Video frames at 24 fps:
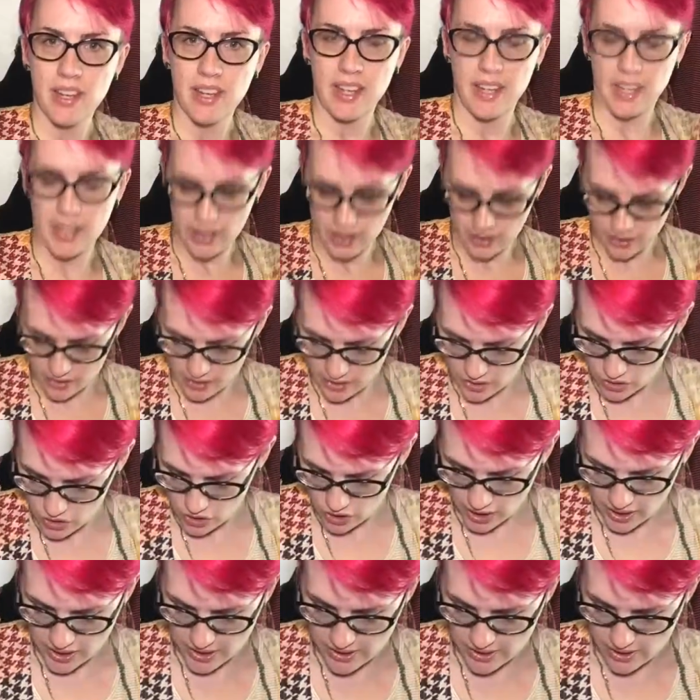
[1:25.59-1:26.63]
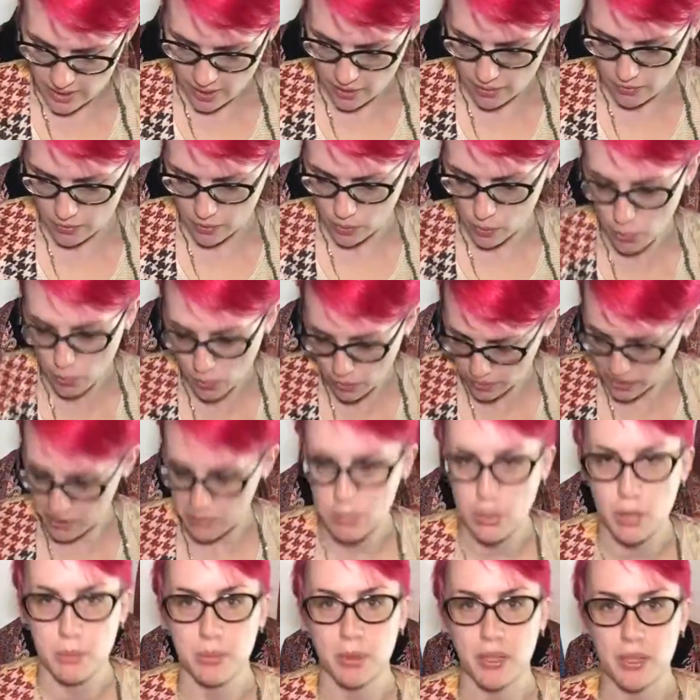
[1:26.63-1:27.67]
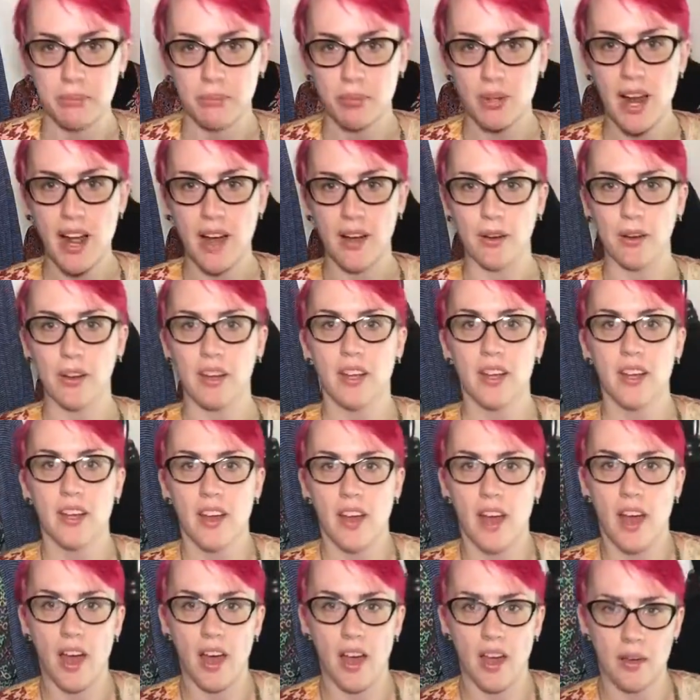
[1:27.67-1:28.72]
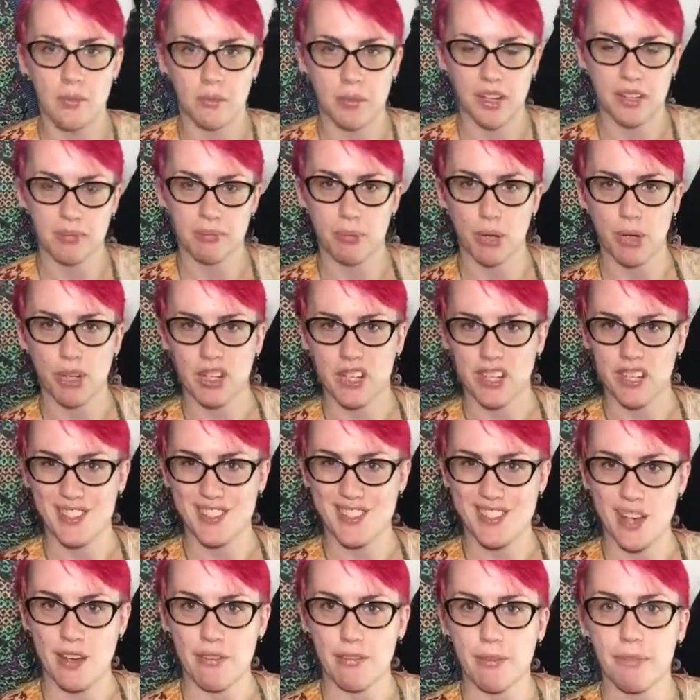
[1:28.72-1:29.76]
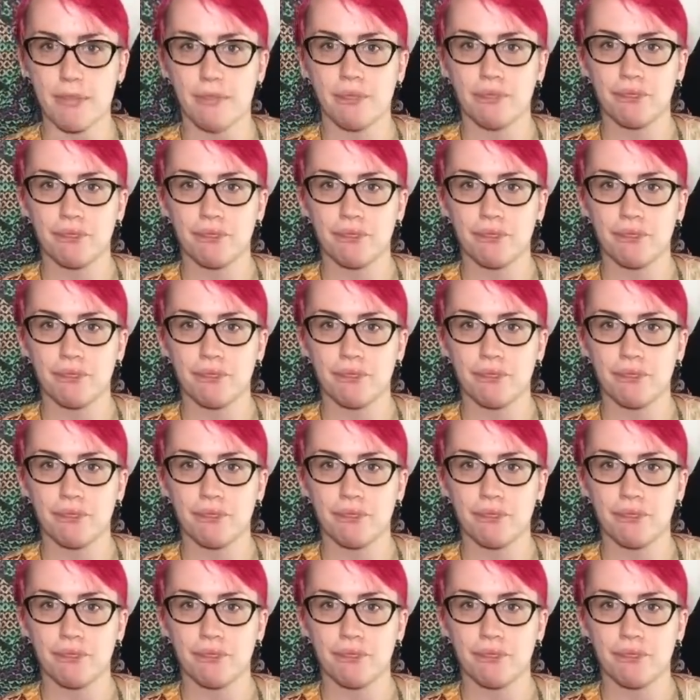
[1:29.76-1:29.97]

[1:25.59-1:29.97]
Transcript: in shades of gold and purple and brown and burgundy and stuff.